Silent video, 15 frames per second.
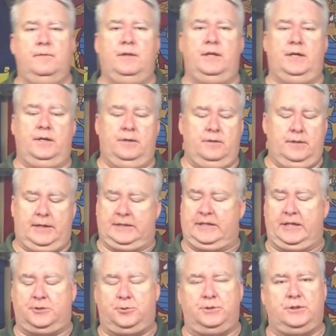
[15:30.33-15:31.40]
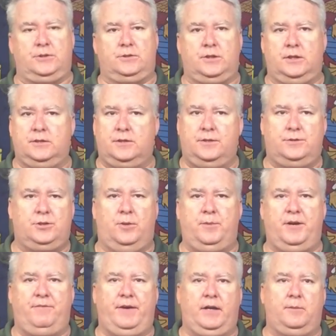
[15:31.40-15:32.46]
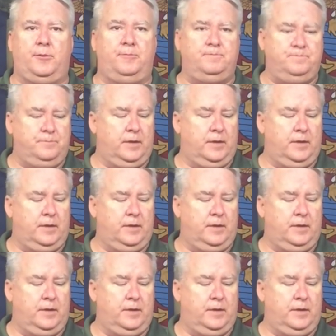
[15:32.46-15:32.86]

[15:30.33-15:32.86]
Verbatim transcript: the accessories are so many available.